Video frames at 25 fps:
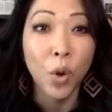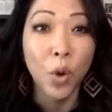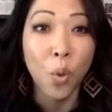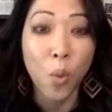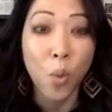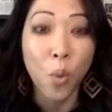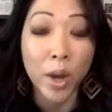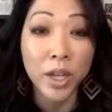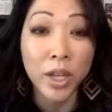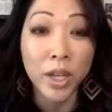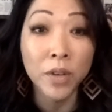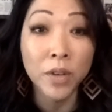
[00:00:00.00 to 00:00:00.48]

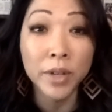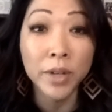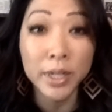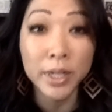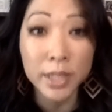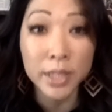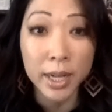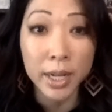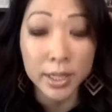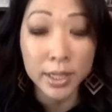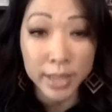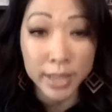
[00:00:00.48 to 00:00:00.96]
when you
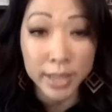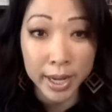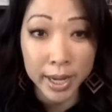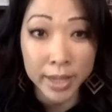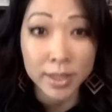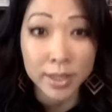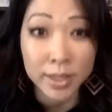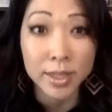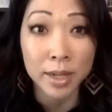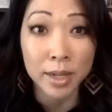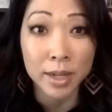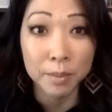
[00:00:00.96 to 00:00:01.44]

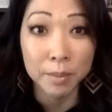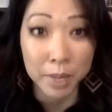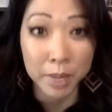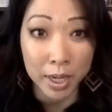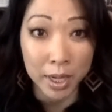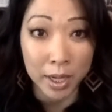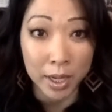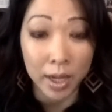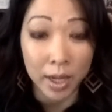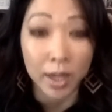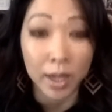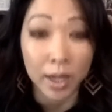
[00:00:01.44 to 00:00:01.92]
attend a
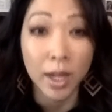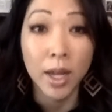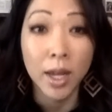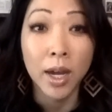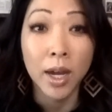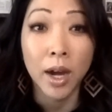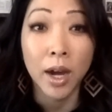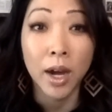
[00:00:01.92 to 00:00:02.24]
meeting,